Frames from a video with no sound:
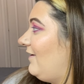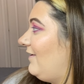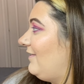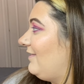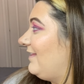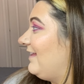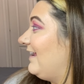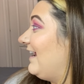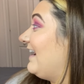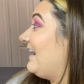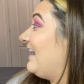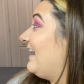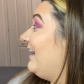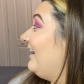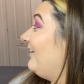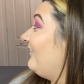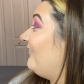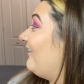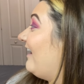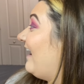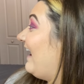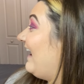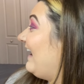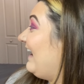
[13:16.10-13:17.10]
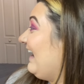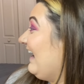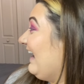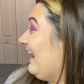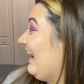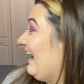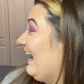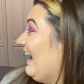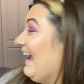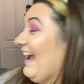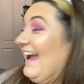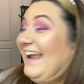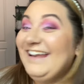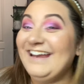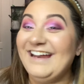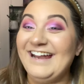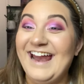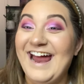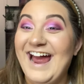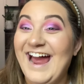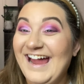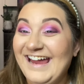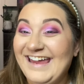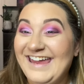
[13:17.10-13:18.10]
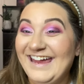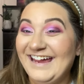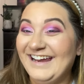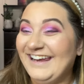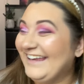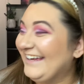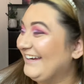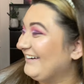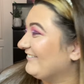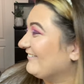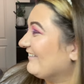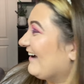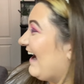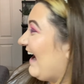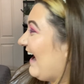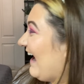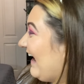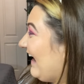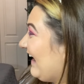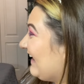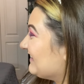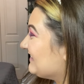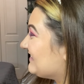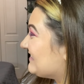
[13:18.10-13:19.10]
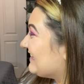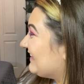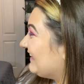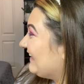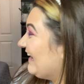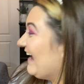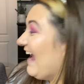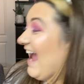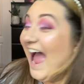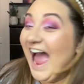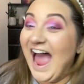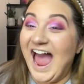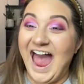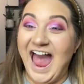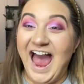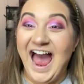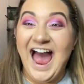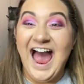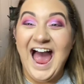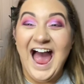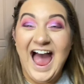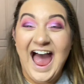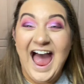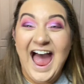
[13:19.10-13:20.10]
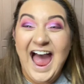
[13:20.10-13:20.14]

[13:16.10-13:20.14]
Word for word: Did I get it right? Did I get it right? Yes.